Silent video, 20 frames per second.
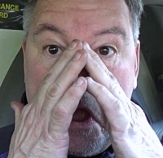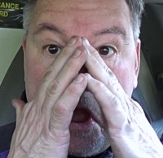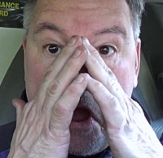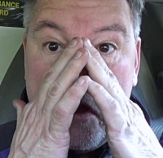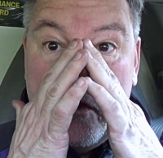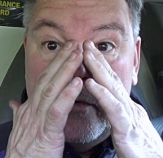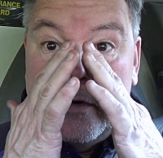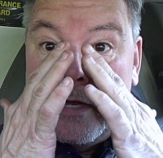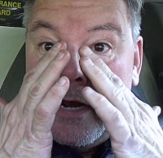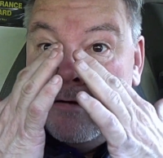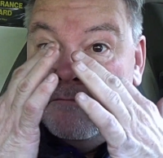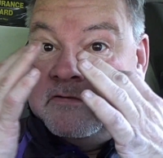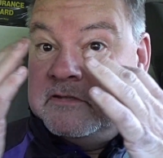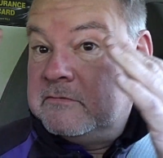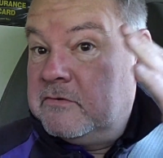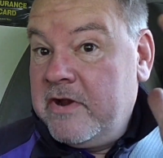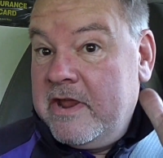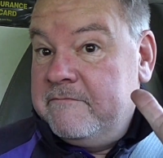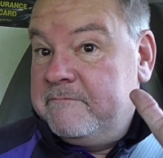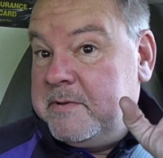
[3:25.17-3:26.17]
oh, we're going to have this
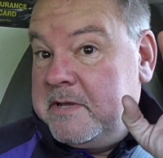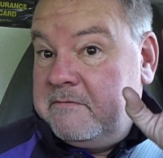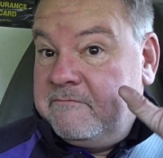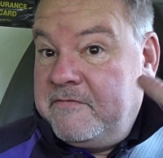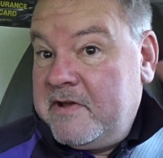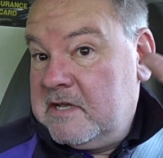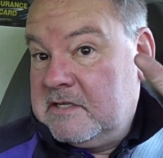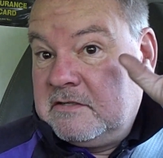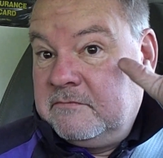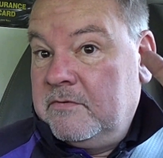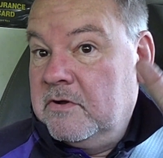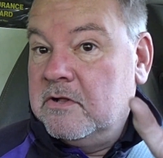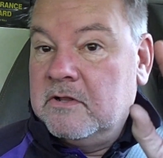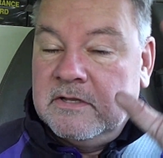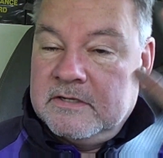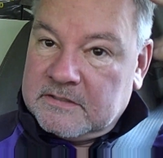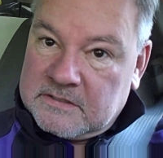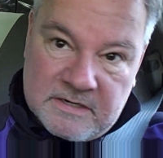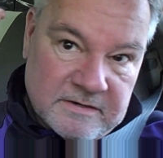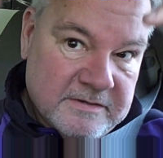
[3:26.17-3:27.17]
great big festival,
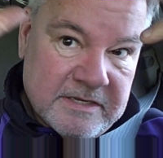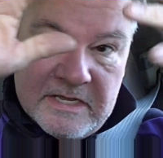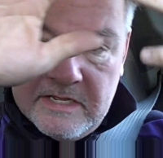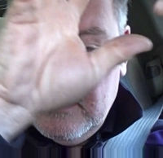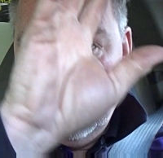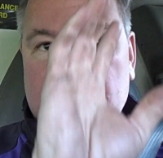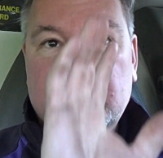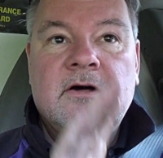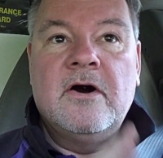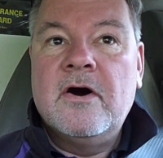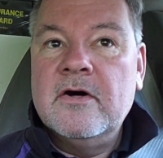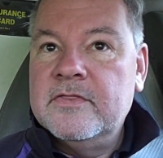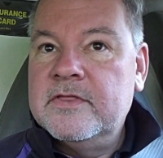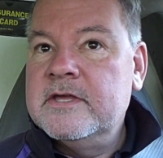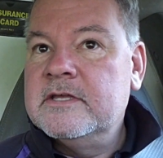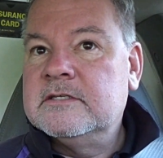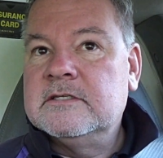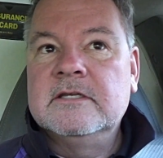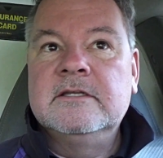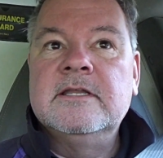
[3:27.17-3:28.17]
and it's going to be all
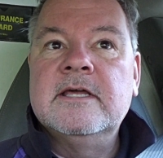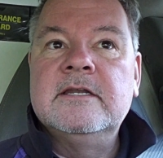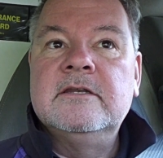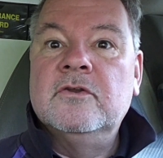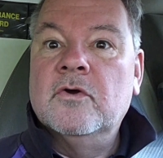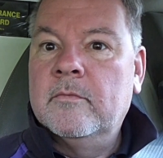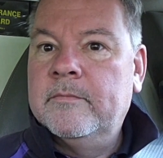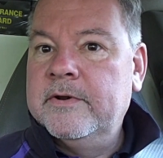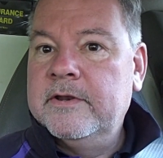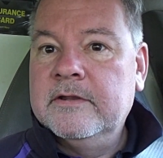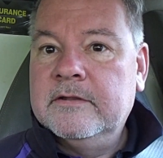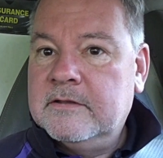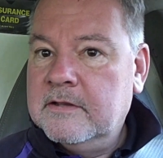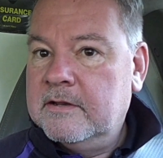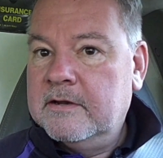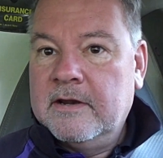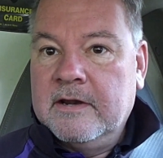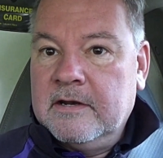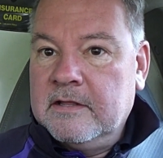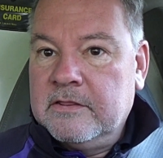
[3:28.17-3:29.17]
this, and then nobody
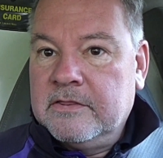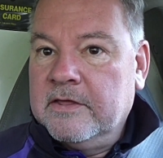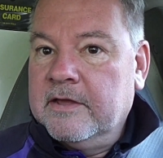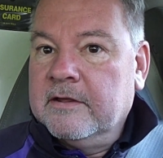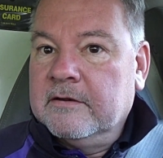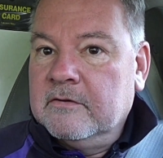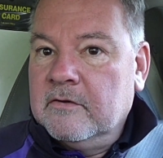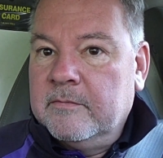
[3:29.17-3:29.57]
did anything.